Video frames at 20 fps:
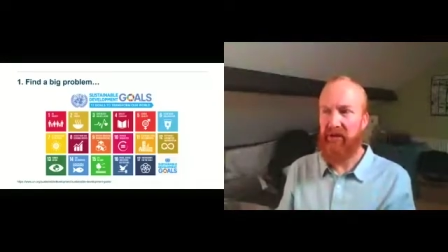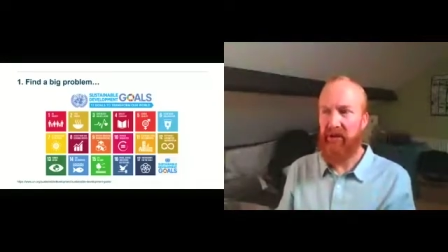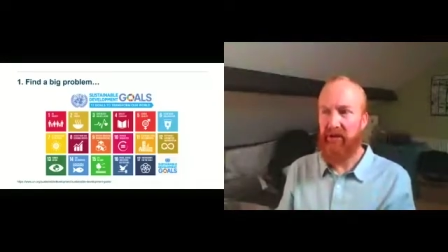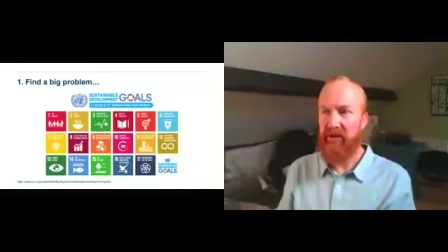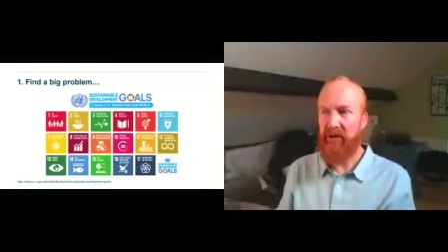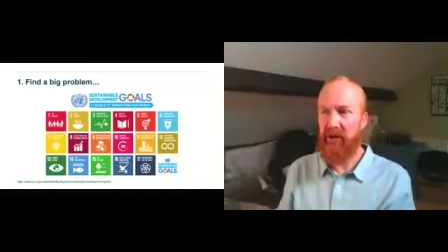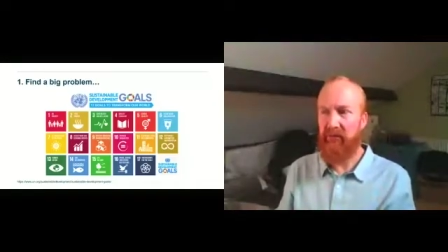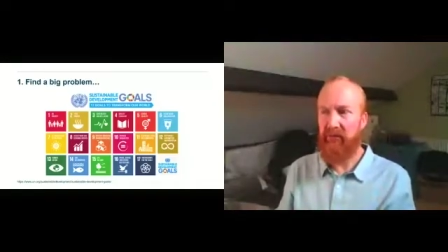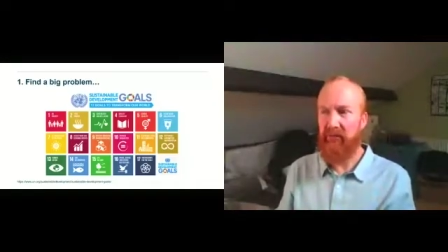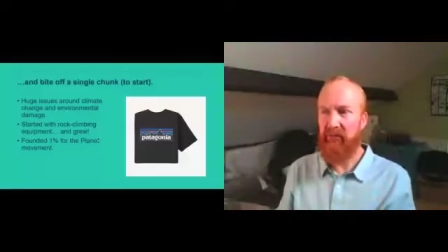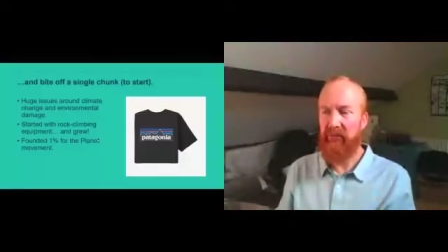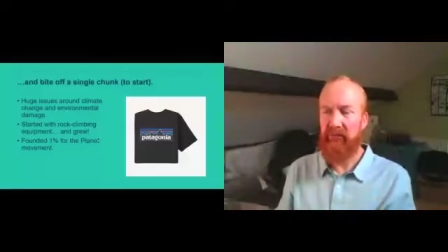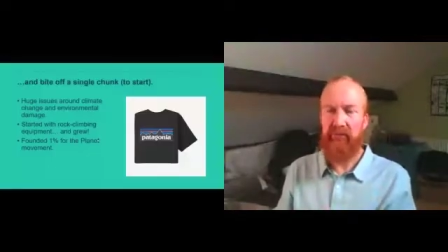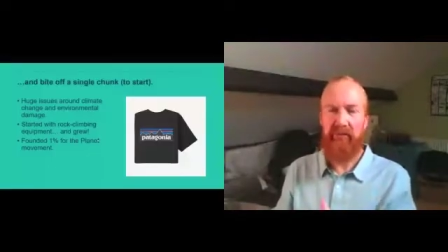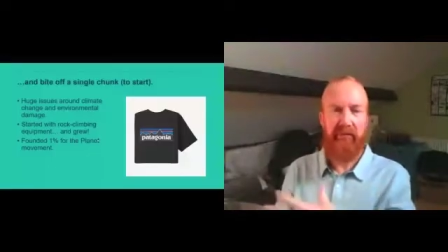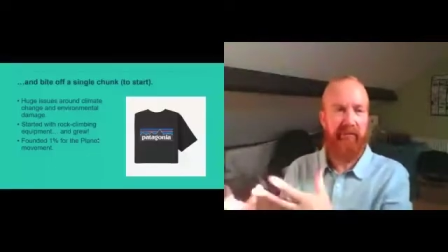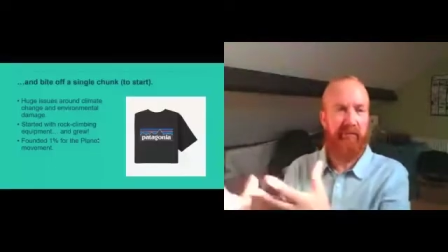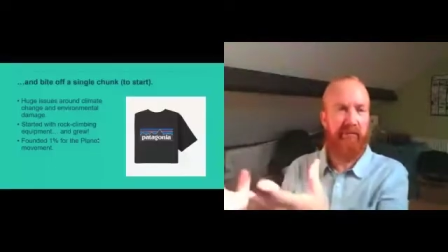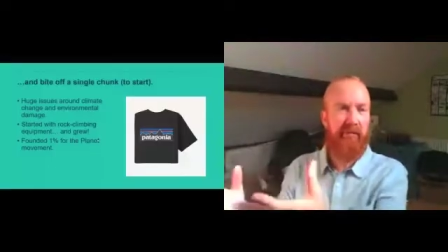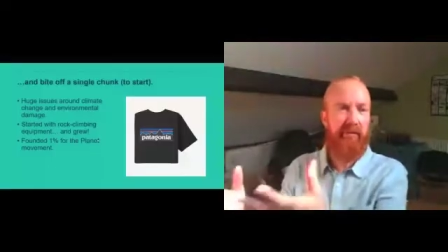So
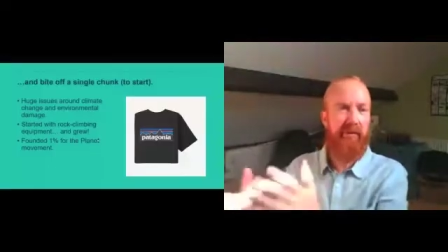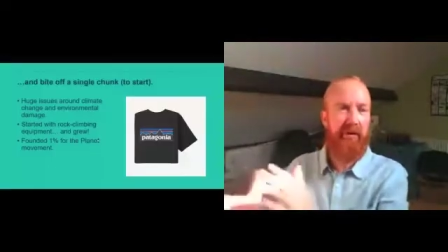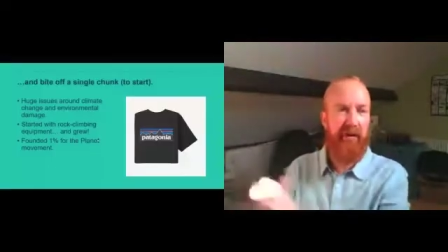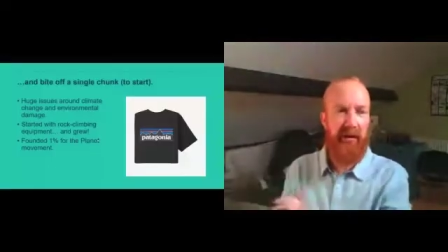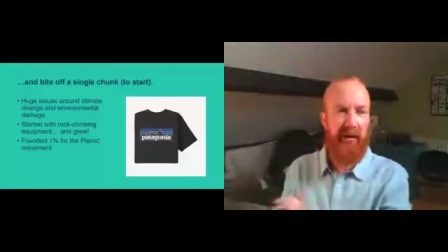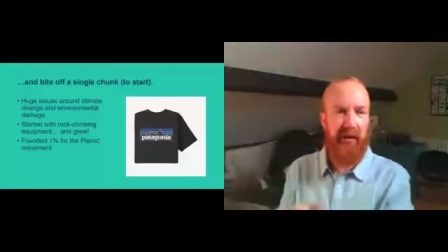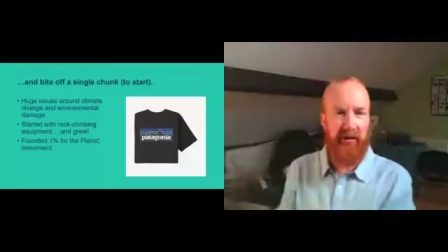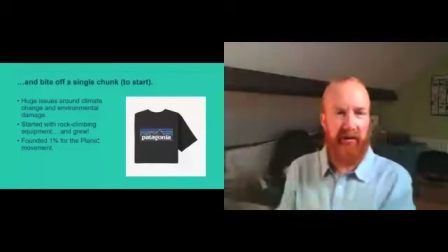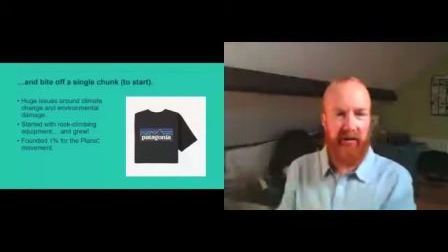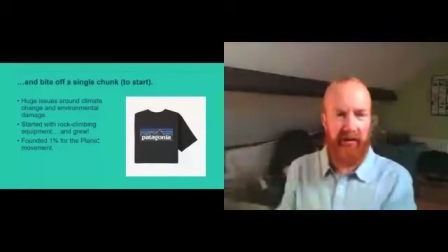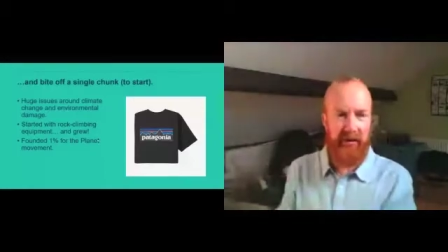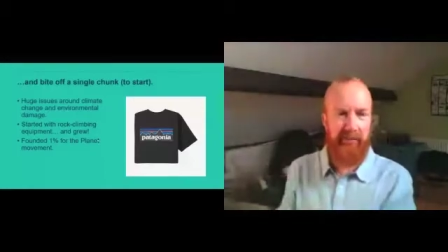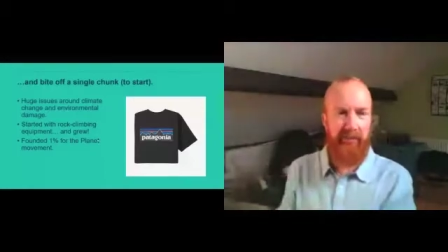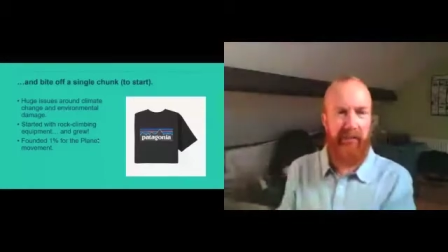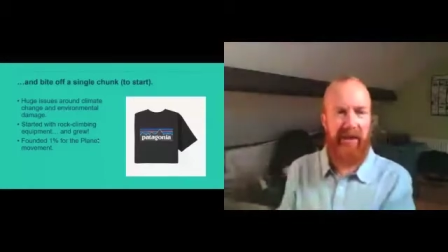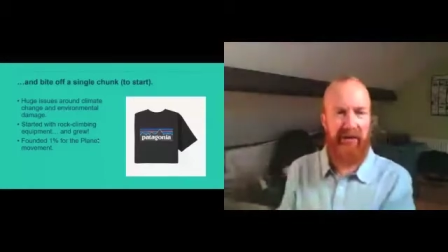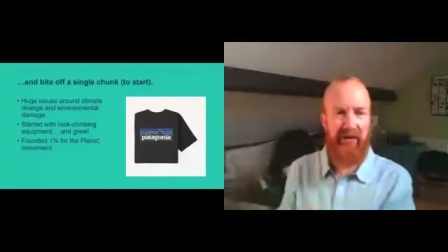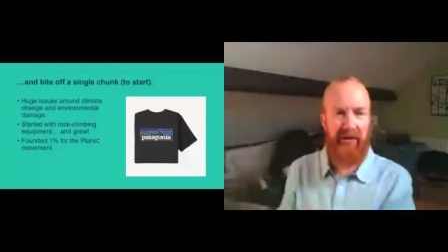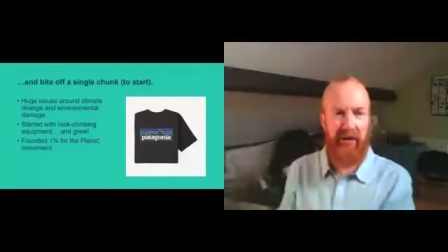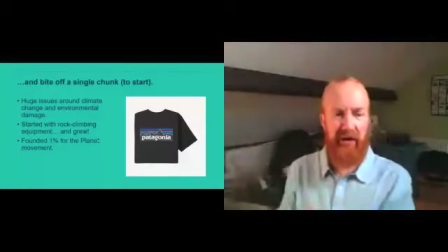the
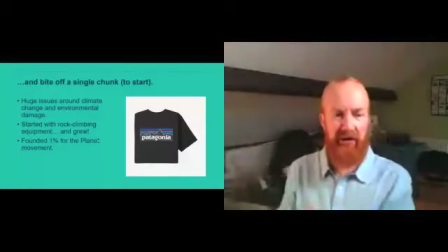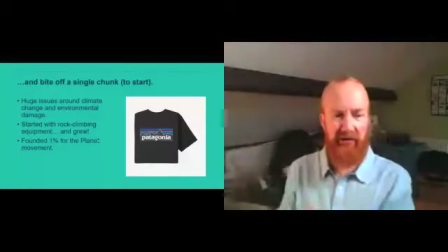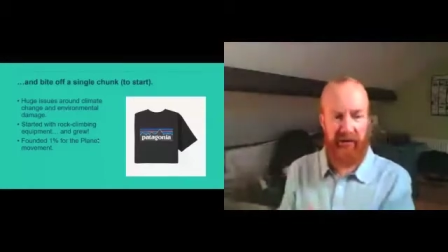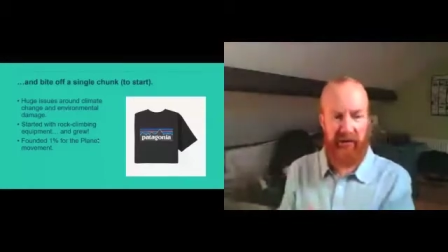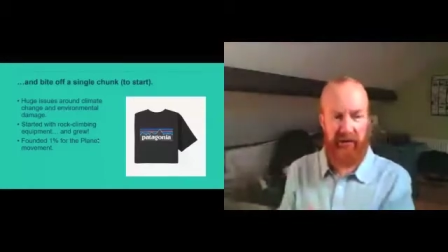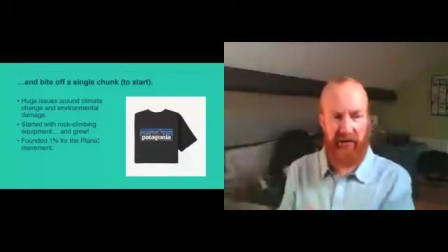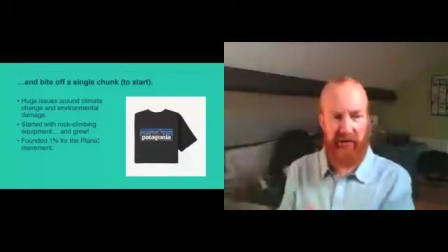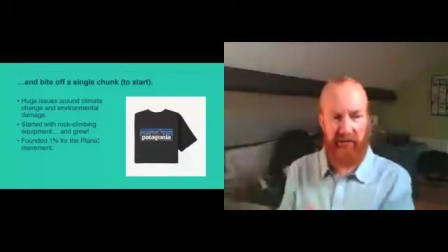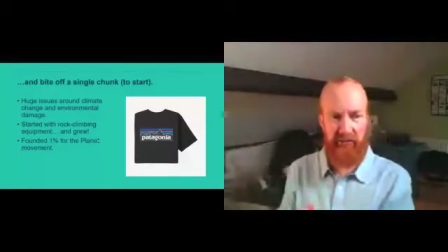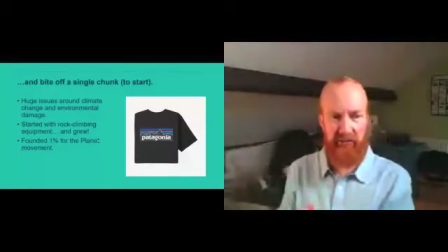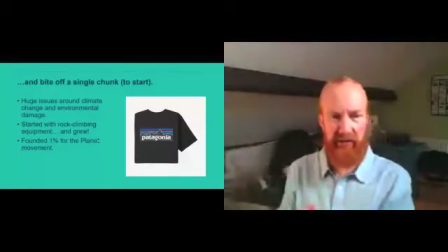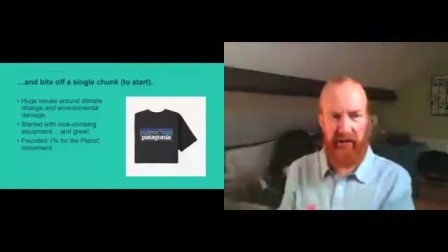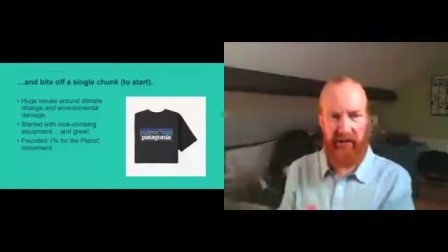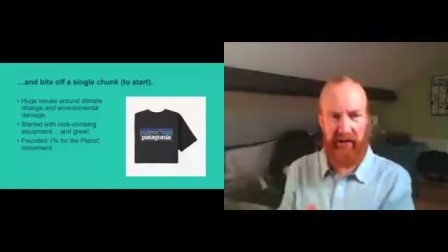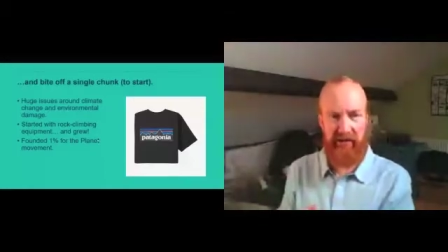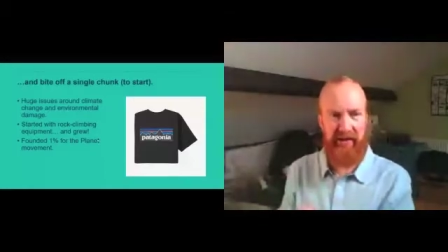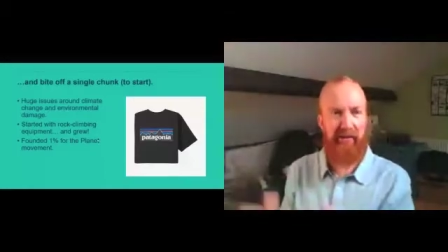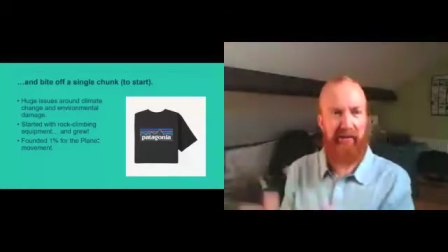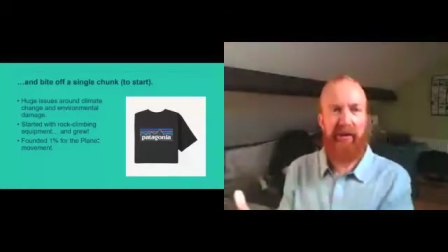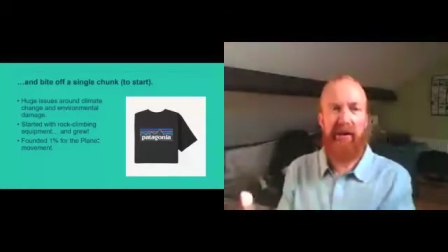Patagonia company,
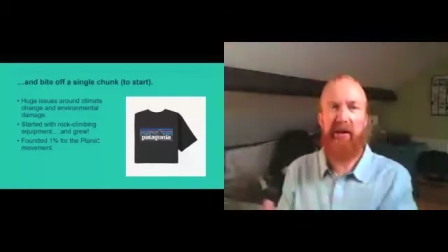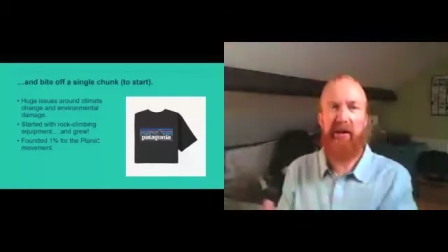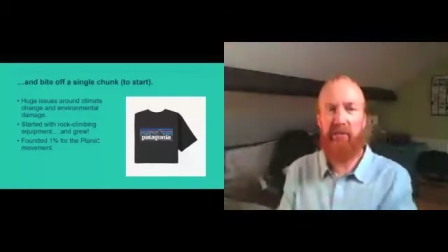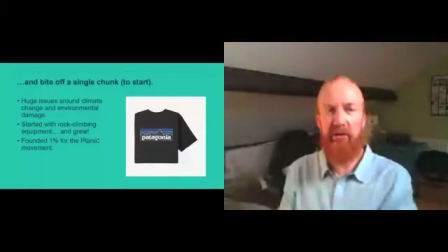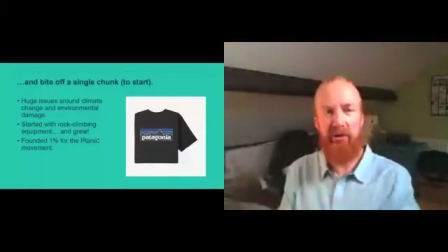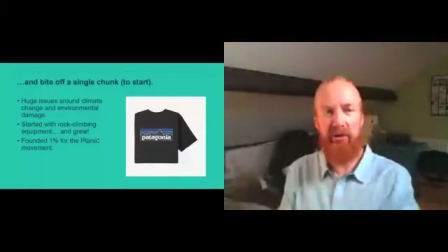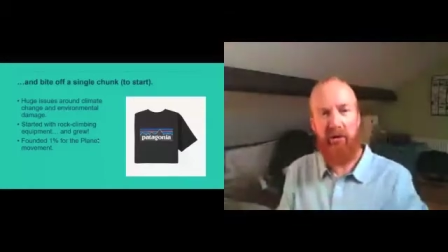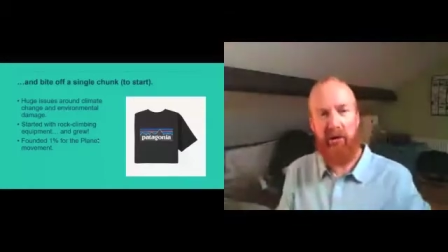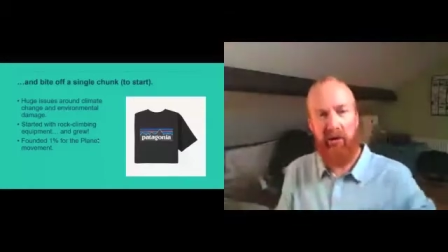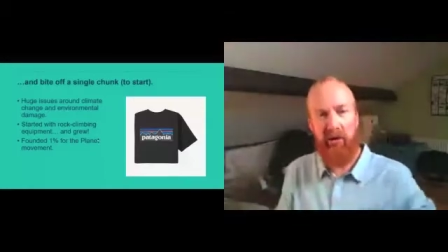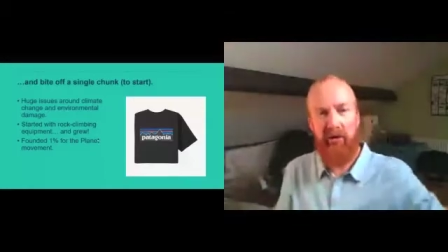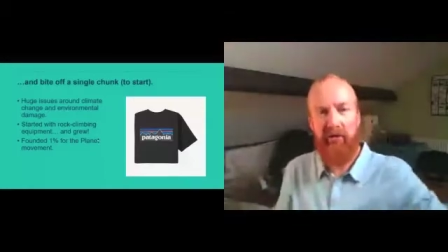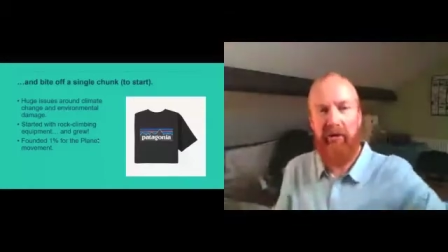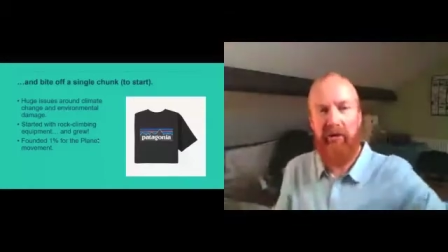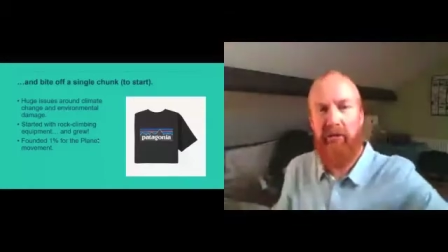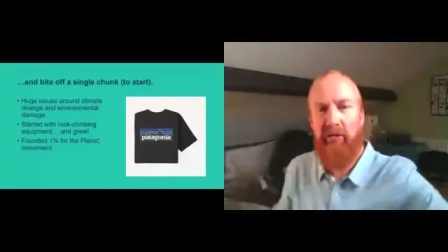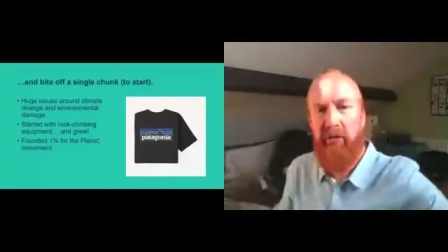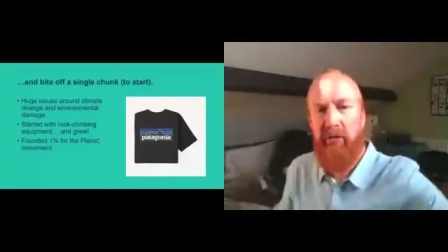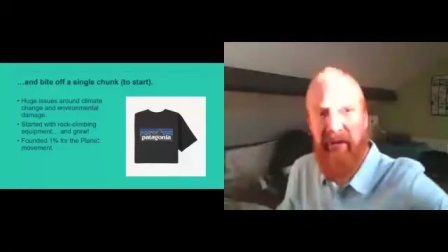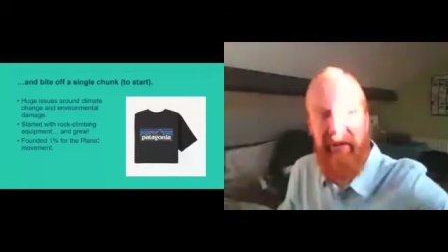something that I'm sure a lot of you will be